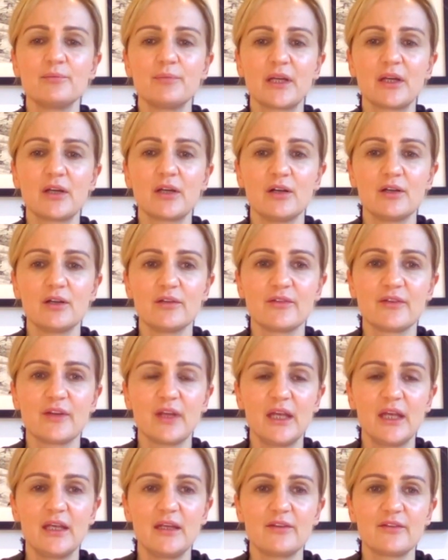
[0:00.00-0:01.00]
because
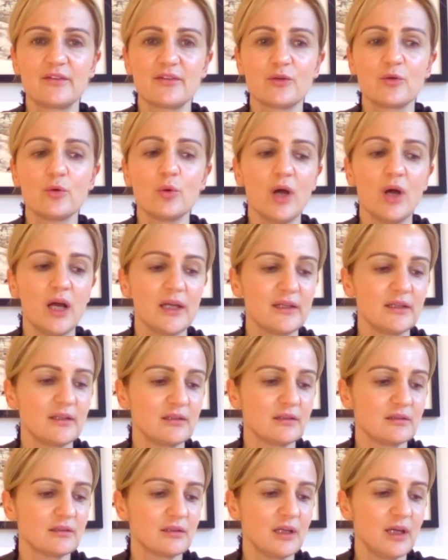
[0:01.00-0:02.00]
it's quite
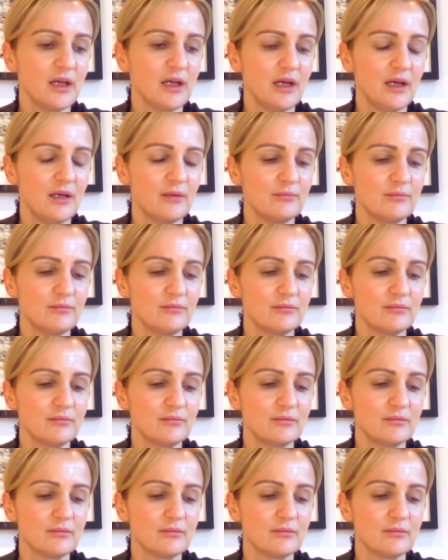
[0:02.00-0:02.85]
um,